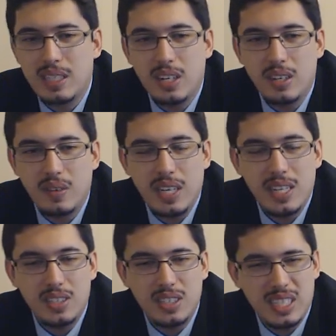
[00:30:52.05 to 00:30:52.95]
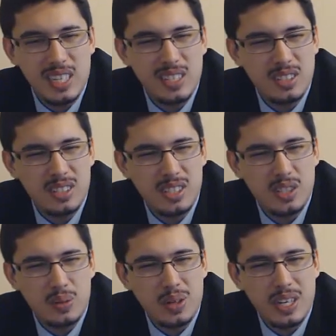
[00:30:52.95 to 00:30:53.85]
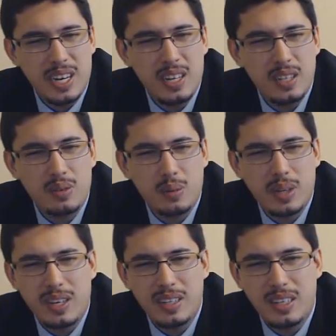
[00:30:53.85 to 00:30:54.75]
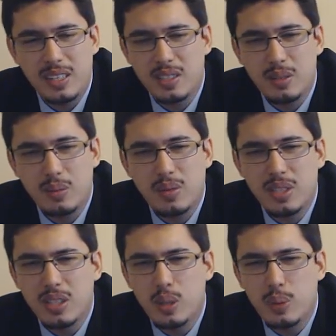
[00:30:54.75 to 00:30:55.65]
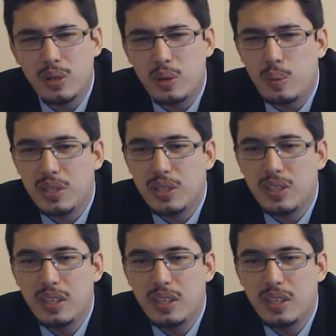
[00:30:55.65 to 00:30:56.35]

He kind of injured tendons in his right hand from that incident with Serbia in Long Beach,